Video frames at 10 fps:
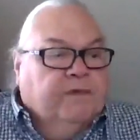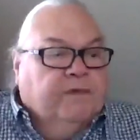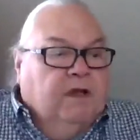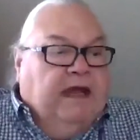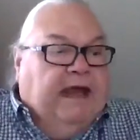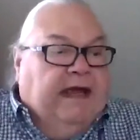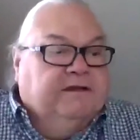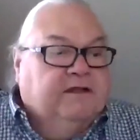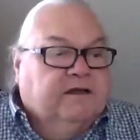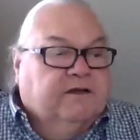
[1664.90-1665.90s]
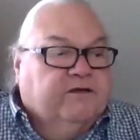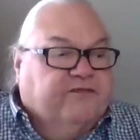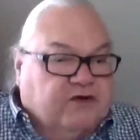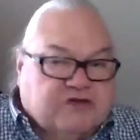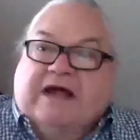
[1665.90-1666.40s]
and the
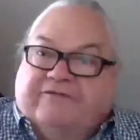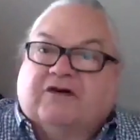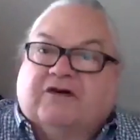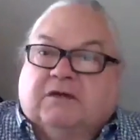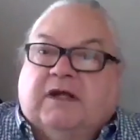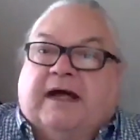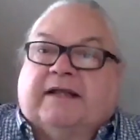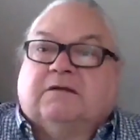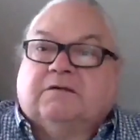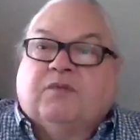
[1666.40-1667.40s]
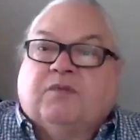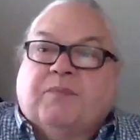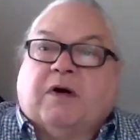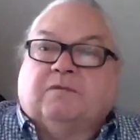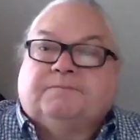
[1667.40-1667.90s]
first effort at POPO.